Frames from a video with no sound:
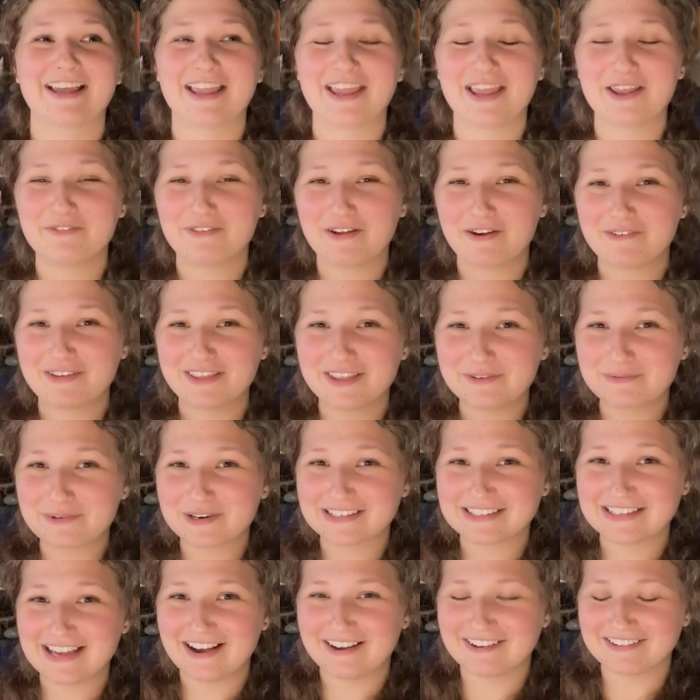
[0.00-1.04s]
if everything
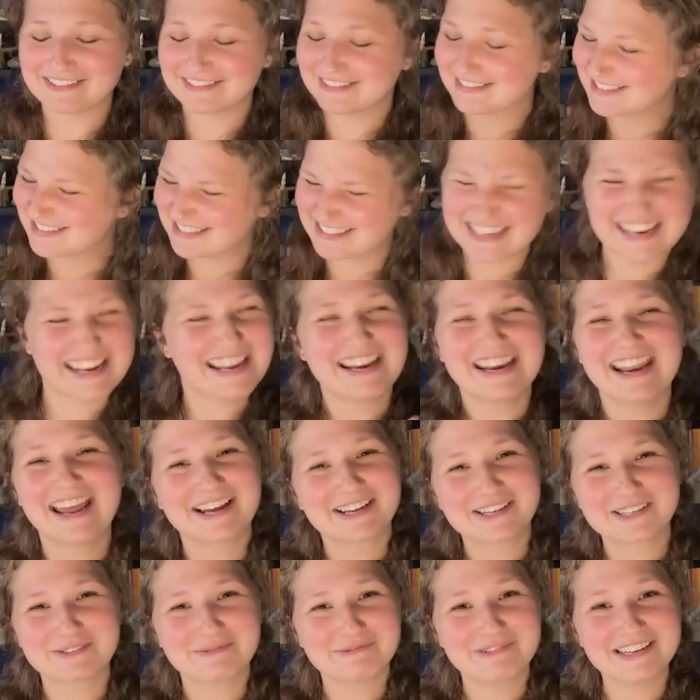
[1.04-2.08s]
works out, see you
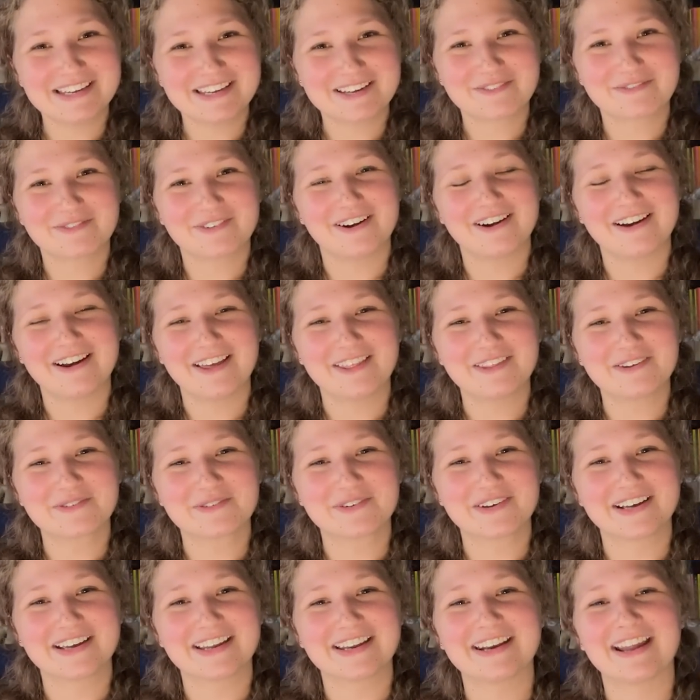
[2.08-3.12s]
next week for another
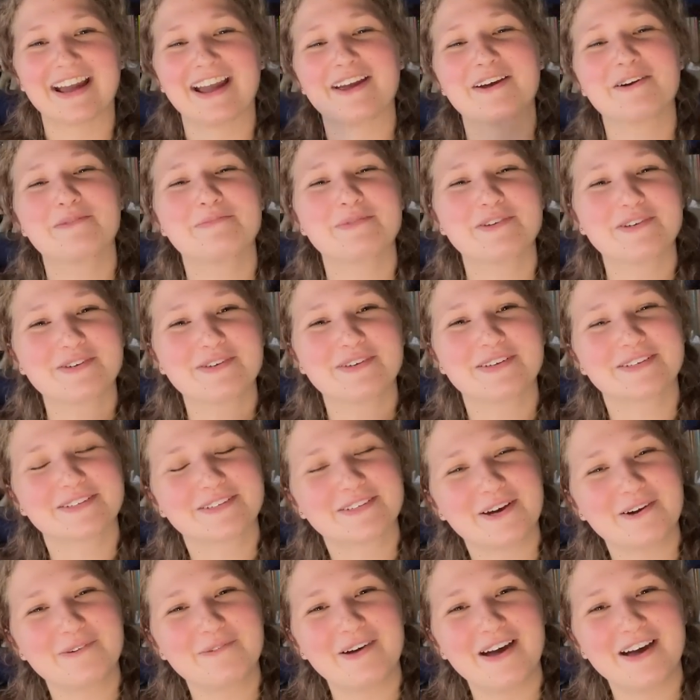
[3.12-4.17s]
one. I hope you're doing
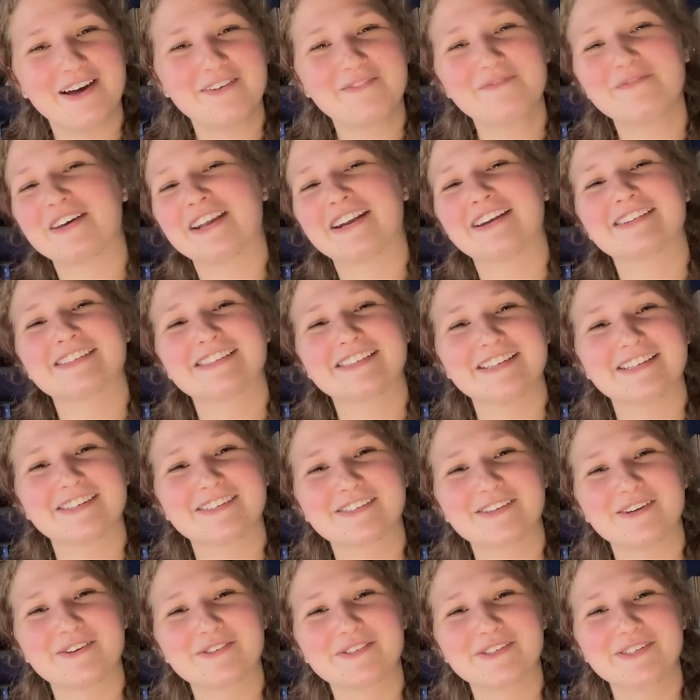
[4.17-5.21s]
so well, and I'll see you
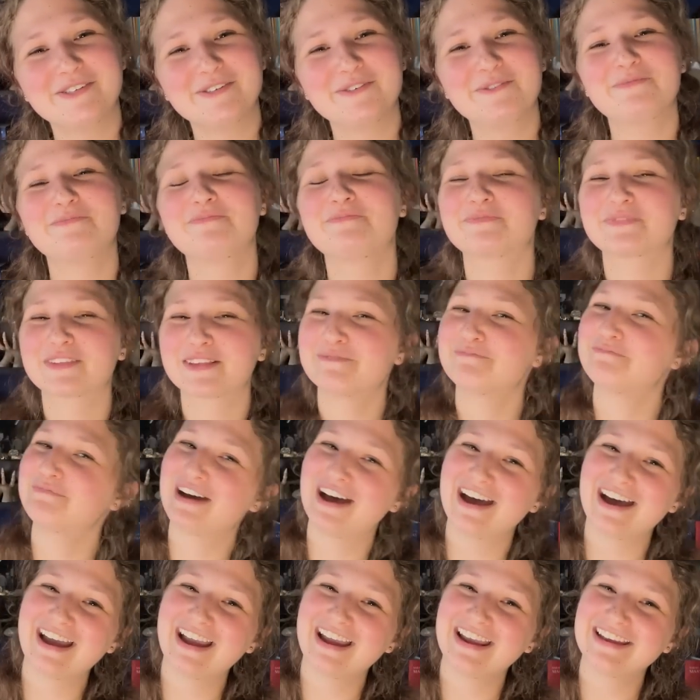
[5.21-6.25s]
so soon.
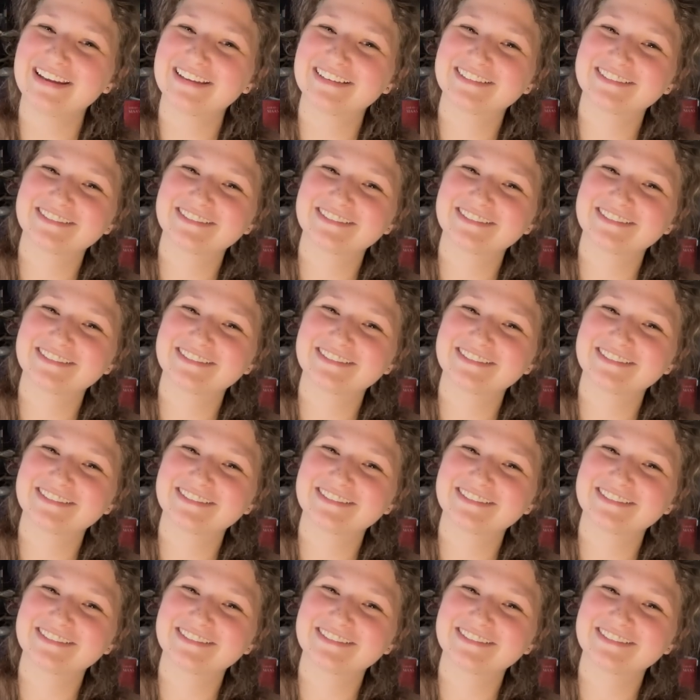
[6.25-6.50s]
Bye!